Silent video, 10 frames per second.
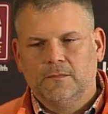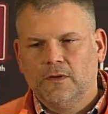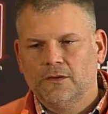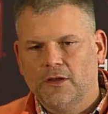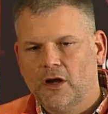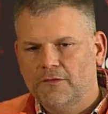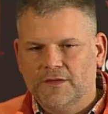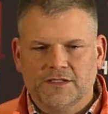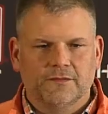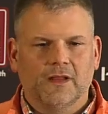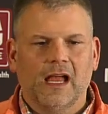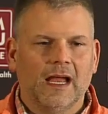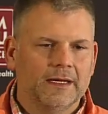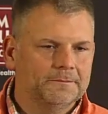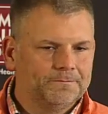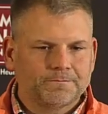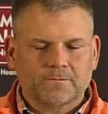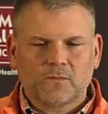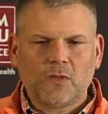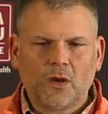On the offensive line,
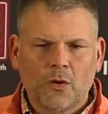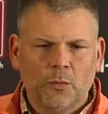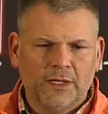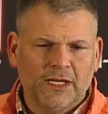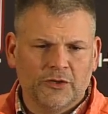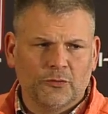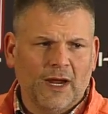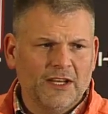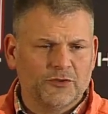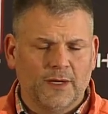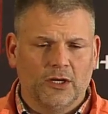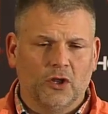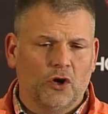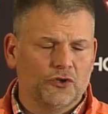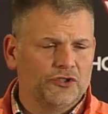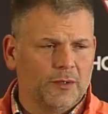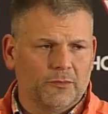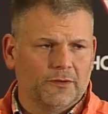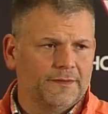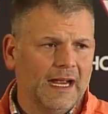we didn't graduate a large
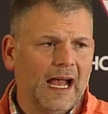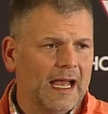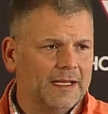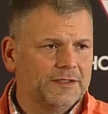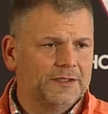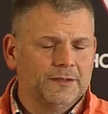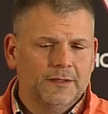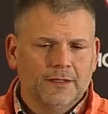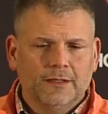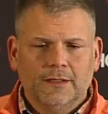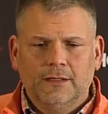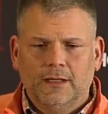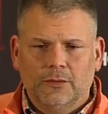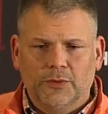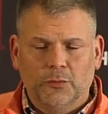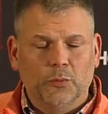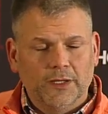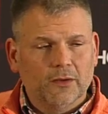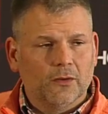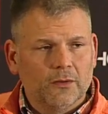number of guys. We
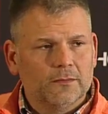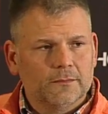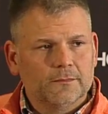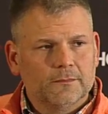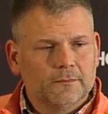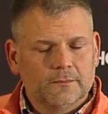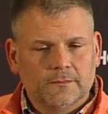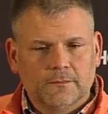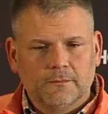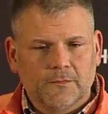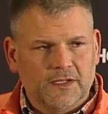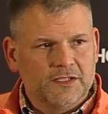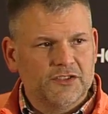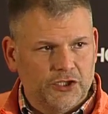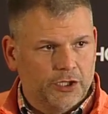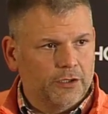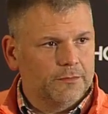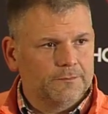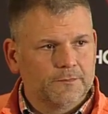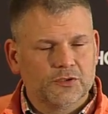will this year,
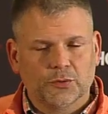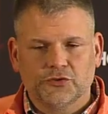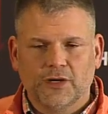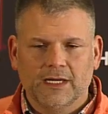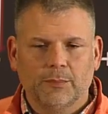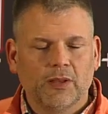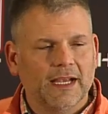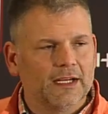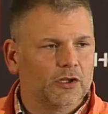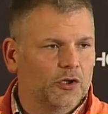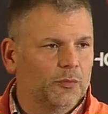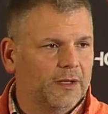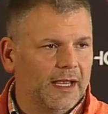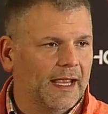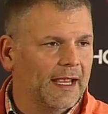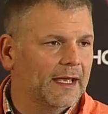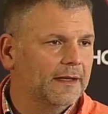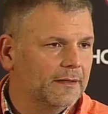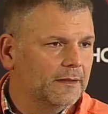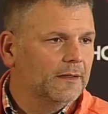so we tried to plan a little bit
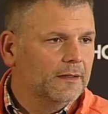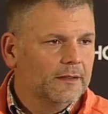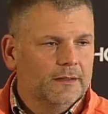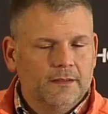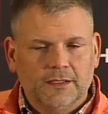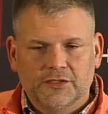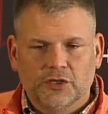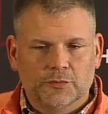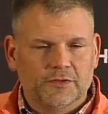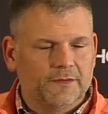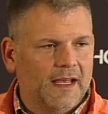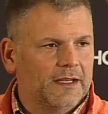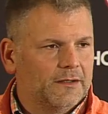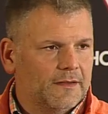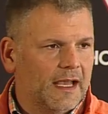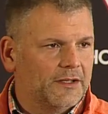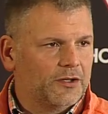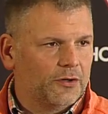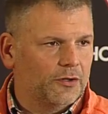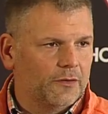ahead in terms of that
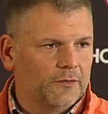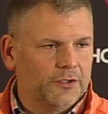turnover.